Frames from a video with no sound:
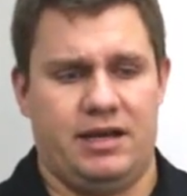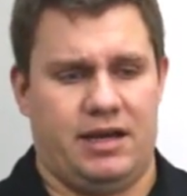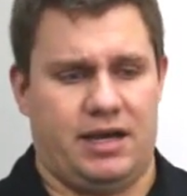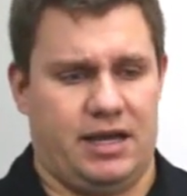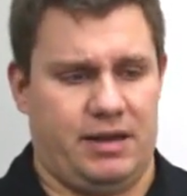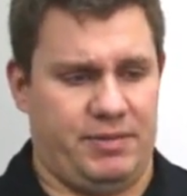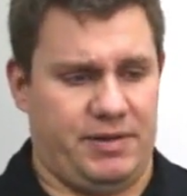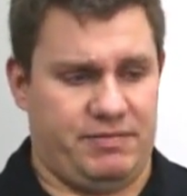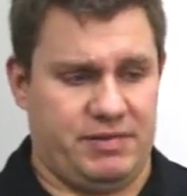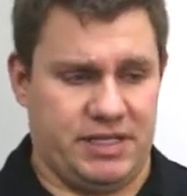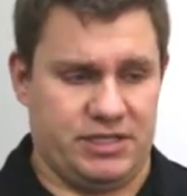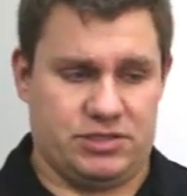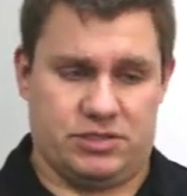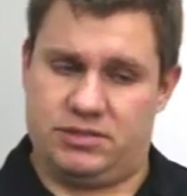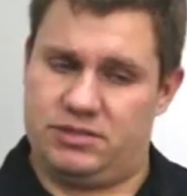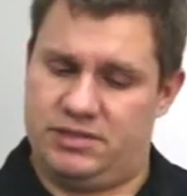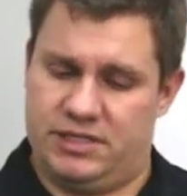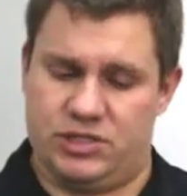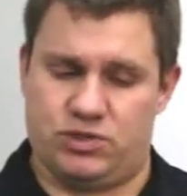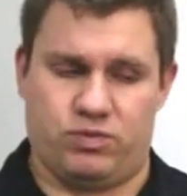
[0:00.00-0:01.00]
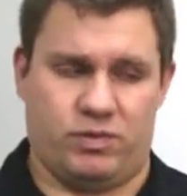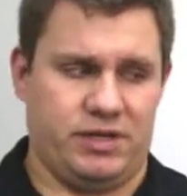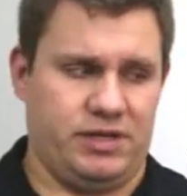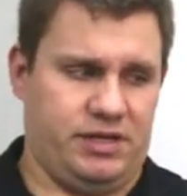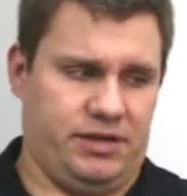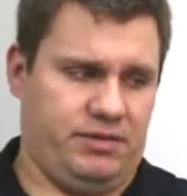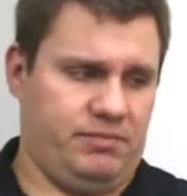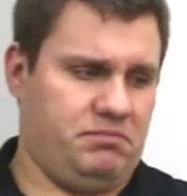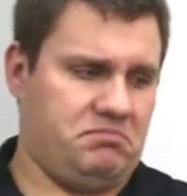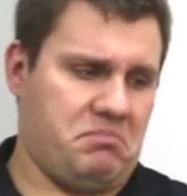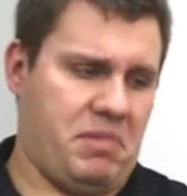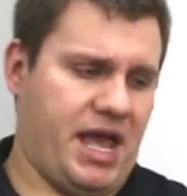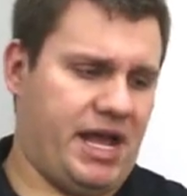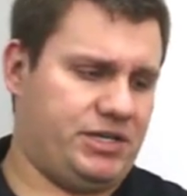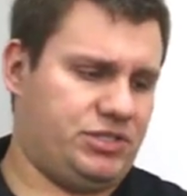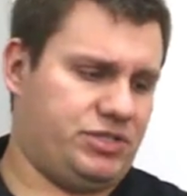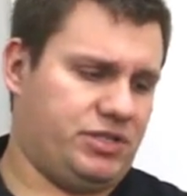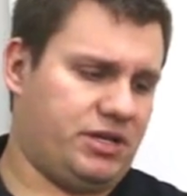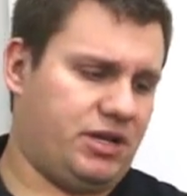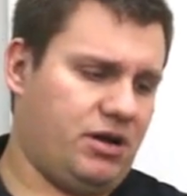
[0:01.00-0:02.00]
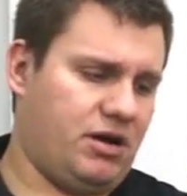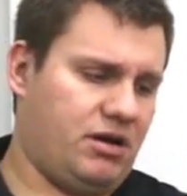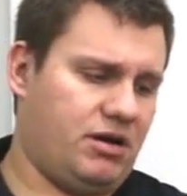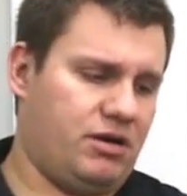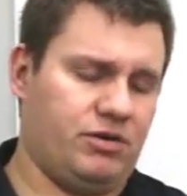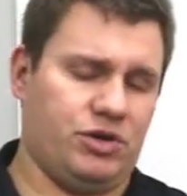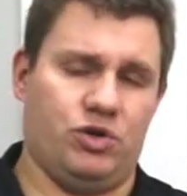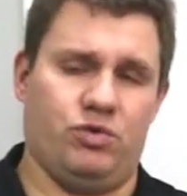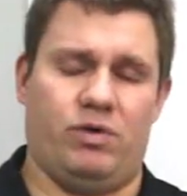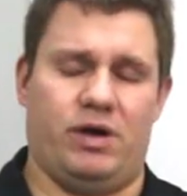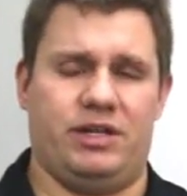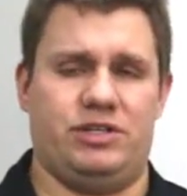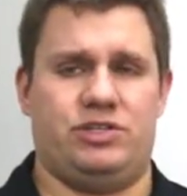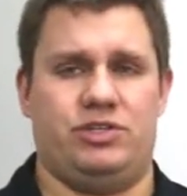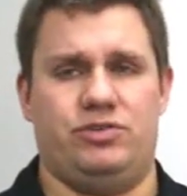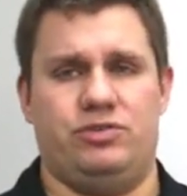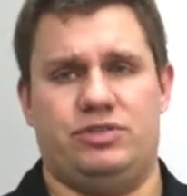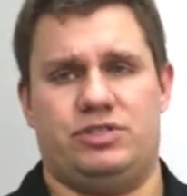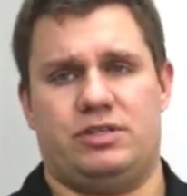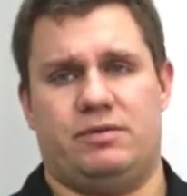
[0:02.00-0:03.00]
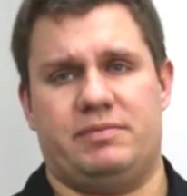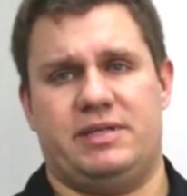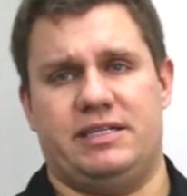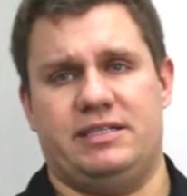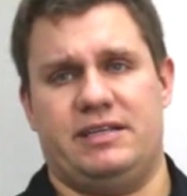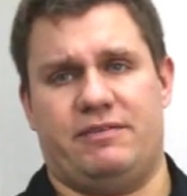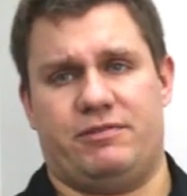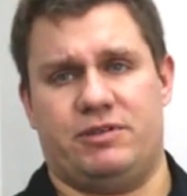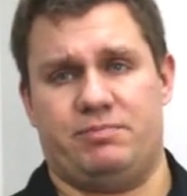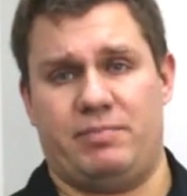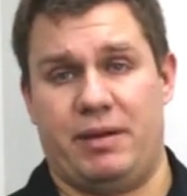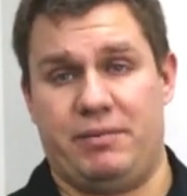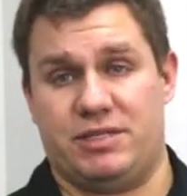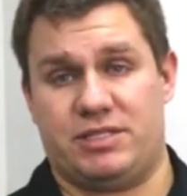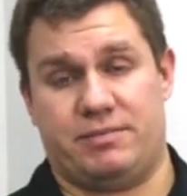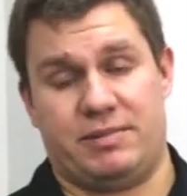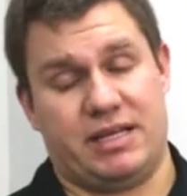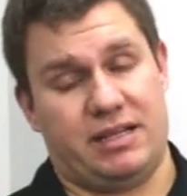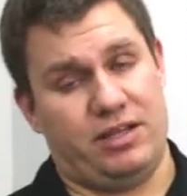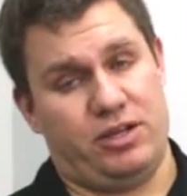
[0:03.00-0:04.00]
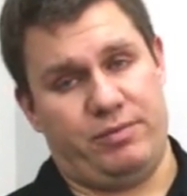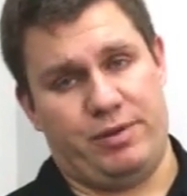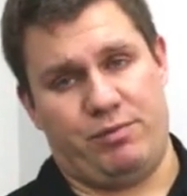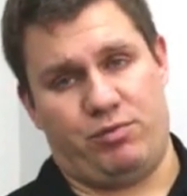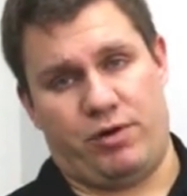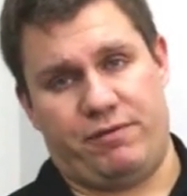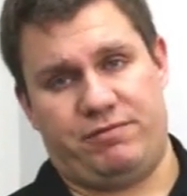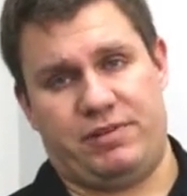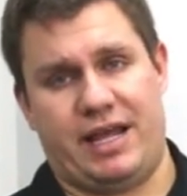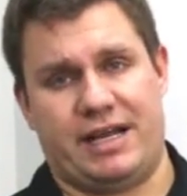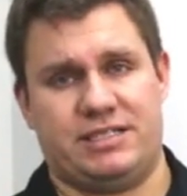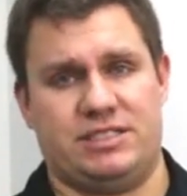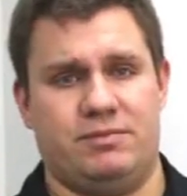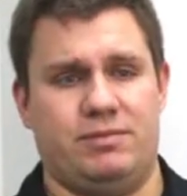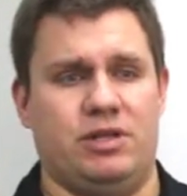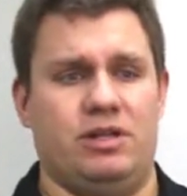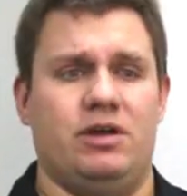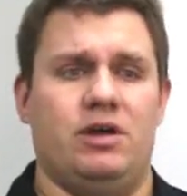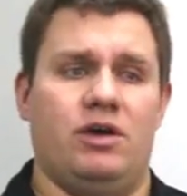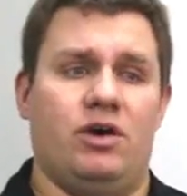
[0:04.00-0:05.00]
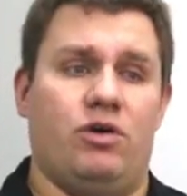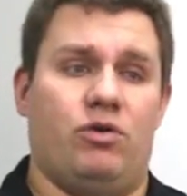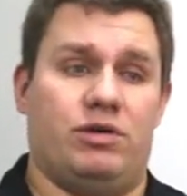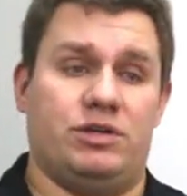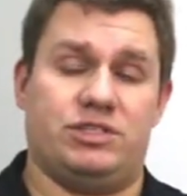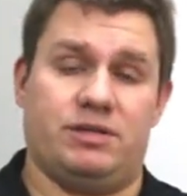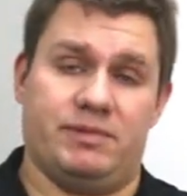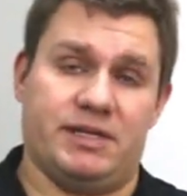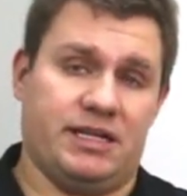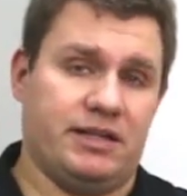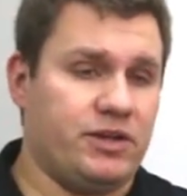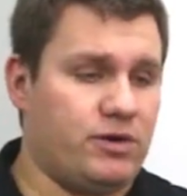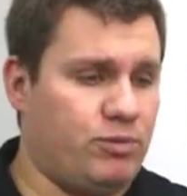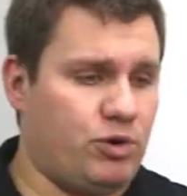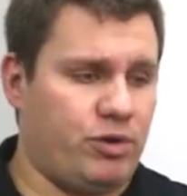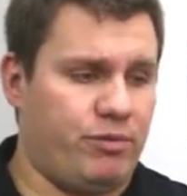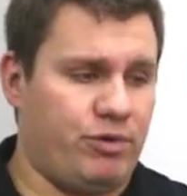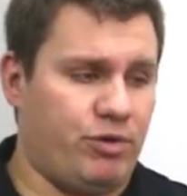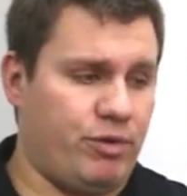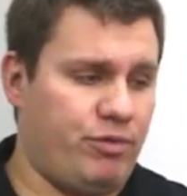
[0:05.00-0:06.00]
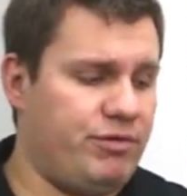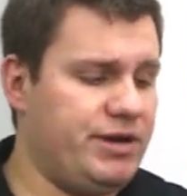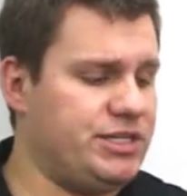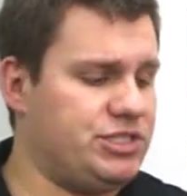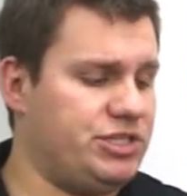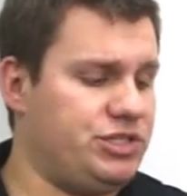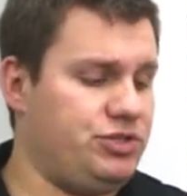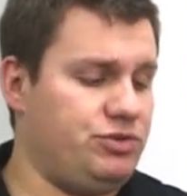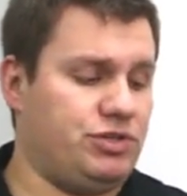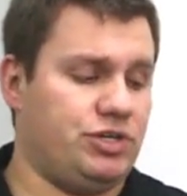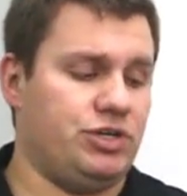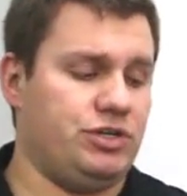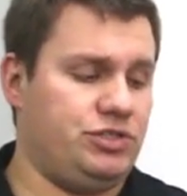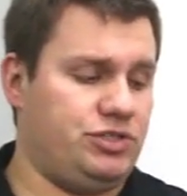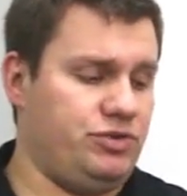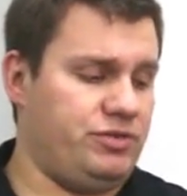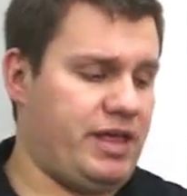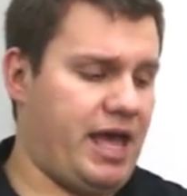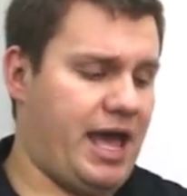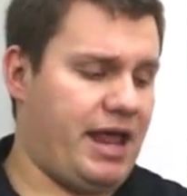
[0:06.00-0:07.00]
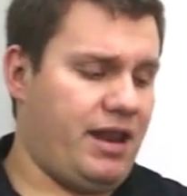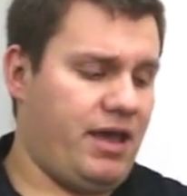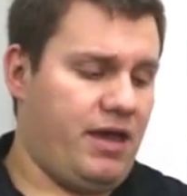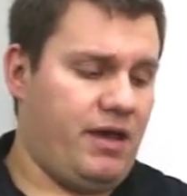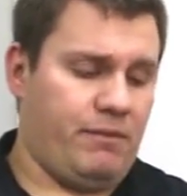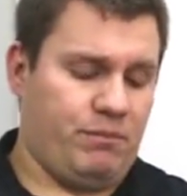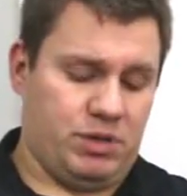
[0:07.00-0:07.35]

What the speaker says: If this one didn't match the car, you wanted to use something different, maybe something a little bit more flexible or something a little more rigid, you could do that.